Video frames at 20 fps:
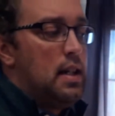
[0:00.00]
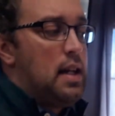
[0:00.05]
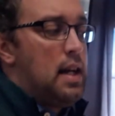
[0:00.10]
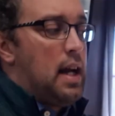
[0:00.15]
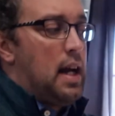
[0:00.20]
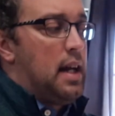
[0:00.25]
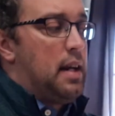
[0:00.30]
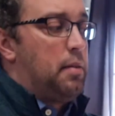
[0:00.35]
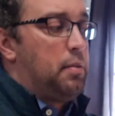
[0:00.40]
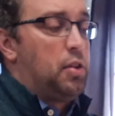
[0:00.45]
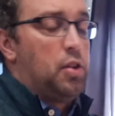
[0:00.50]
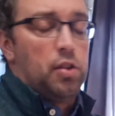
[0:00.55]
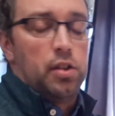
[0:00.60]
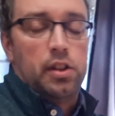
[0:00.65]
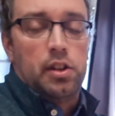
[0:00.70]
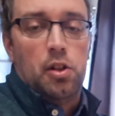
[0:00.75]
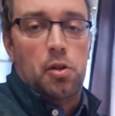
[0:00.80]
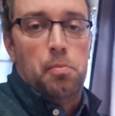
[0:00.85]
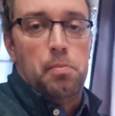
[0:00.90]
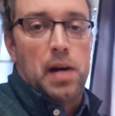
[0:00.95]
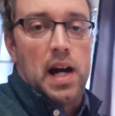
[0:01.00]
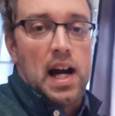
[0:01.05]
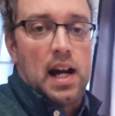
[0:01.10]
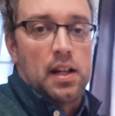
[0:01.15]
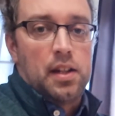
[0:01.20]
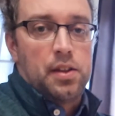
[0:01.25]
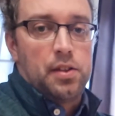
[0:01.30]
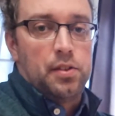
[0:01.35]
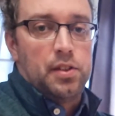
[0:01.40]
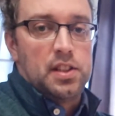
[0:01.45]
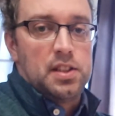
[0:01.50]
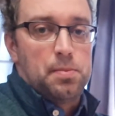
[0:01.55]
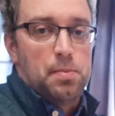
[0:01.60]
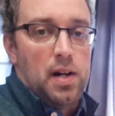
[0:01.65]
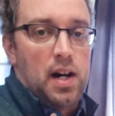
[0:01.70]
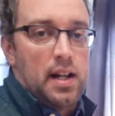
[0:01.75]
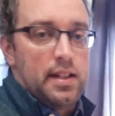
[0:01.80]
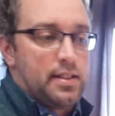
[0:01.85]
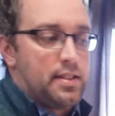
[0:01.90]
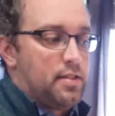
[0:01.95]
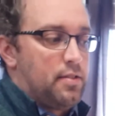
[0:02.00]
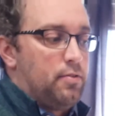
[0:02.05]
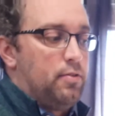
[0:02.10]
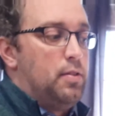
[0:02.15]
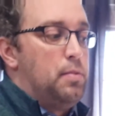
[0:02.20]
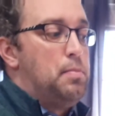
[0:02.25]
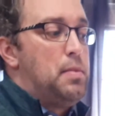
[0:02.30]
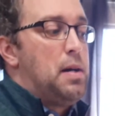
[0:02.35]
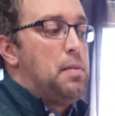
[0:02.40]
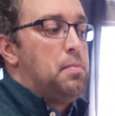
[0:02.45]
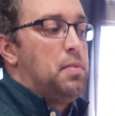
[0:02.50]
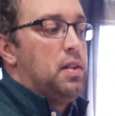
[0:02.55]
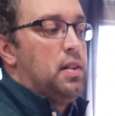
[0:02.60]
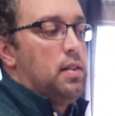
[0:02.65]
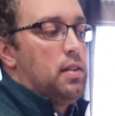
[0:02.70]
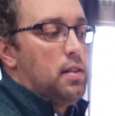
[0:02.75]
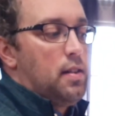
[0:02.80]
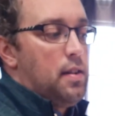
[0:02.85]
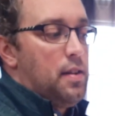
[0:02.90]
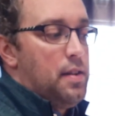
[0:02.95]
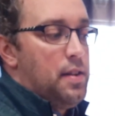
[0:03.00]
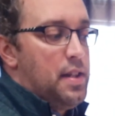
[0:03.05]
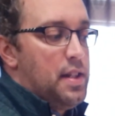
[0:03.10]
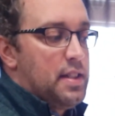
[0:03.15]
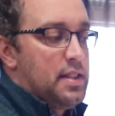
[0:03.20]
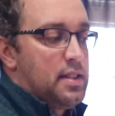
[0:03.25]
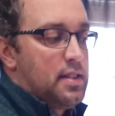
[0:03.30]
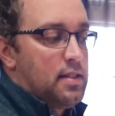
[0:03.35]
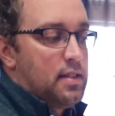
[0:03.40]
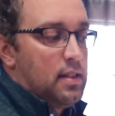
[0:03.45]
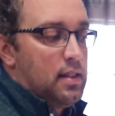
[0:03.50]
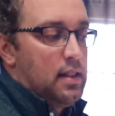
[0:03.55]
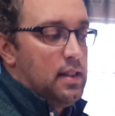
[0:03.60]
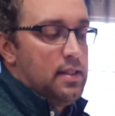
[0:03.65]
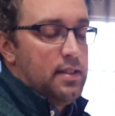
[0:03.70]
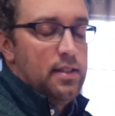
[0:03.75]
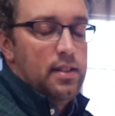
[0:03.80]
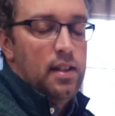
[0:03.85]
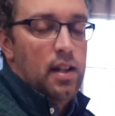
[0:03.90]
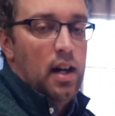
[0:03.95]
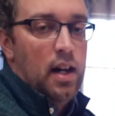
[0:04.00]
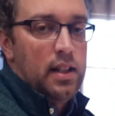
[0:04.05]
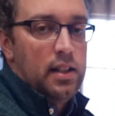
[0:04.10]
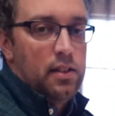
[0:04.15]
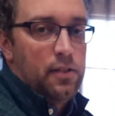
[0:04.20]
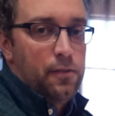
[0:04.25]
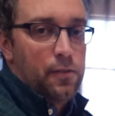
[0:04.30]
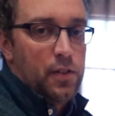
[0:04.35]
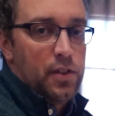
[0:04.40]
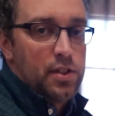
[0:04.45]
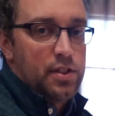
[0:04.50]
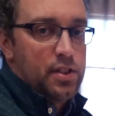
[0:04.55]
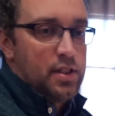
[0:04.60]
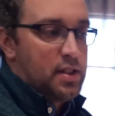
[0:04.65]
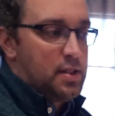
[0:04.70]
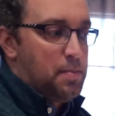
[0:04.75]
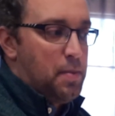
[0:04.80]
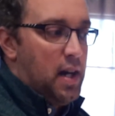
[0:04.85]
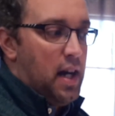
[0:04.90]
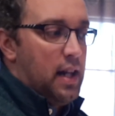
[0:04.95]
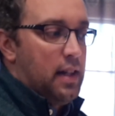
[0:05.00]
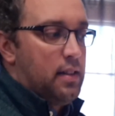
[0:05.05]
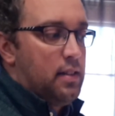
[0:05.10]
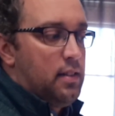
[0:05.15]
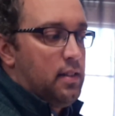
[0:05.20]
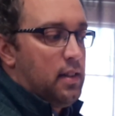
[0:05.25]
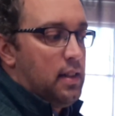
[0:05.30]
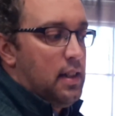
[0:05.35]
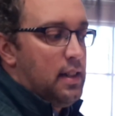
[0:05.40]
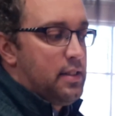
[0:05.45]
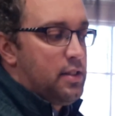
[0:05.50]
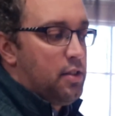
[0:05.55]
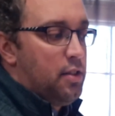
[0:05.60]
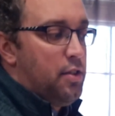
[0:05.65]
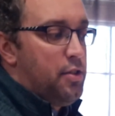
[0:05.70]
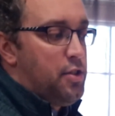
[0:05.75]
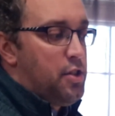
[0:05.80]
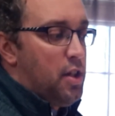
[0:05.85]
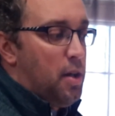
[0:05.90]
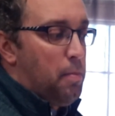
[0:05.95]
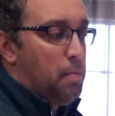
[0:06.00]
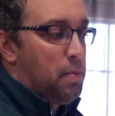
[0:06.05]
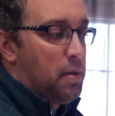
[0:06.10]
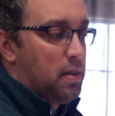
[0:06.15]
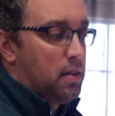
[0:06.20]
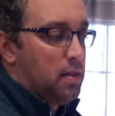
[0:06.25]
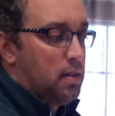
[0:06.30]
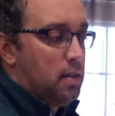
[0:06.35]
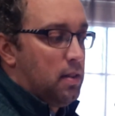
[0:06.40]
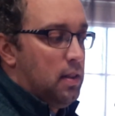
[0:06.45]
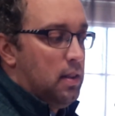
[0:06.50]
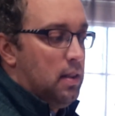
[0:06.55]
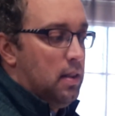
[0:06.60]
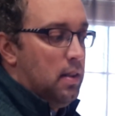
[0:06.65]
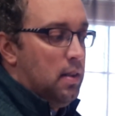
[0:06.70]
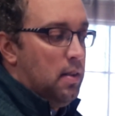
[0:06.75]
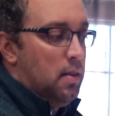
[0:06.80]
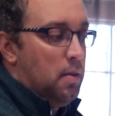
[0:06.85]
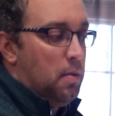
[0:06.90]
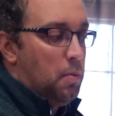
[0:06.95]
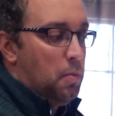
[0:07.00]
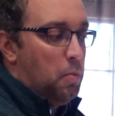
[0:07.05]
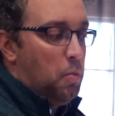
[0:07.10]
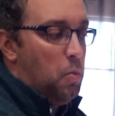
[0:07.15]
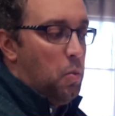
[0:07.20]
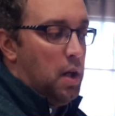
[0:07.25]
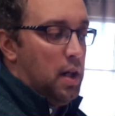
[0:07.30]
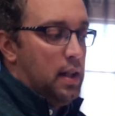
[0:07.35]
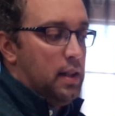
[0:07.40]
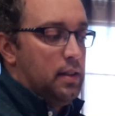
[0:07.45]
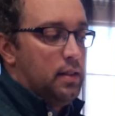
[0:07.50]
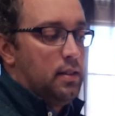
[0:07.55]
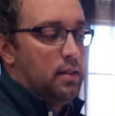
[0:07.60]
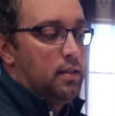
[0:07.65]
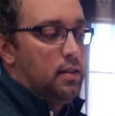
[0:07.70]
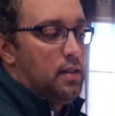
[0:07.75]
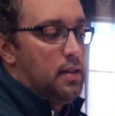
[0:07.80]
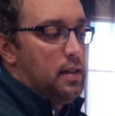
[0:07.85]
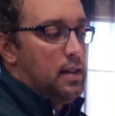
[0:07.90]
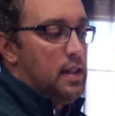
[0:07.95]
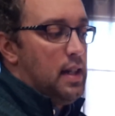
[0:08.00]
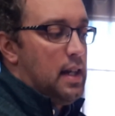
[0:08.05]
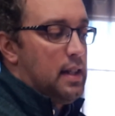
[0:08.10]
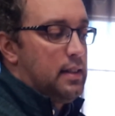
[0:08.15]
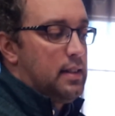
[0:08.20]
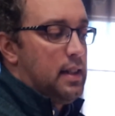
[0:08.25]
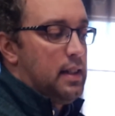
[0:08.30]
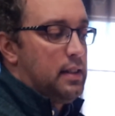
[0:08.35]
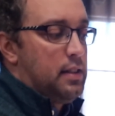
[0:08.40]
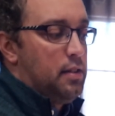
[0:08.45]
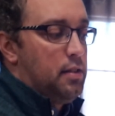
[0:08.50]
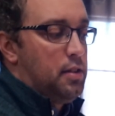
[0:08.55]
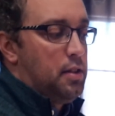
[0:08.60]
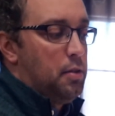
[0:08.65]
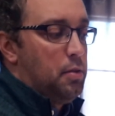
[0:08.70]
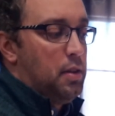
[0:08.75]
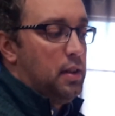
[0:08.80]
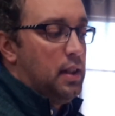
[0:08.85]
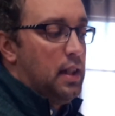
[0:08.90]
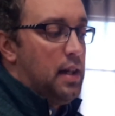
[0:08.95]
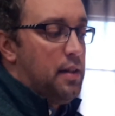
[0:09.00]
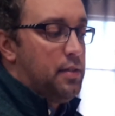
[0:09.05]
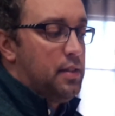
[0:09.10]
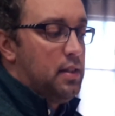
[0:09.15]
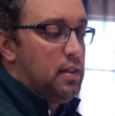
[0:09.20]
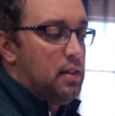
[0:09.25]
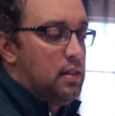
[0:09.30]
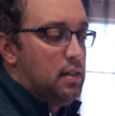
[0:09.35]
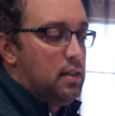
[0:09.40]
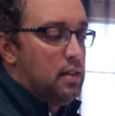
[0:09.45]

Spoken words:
and I'm going to go back 3 spots. Remember, this is not your first spot. It's your jump. 1, that takes you to 11,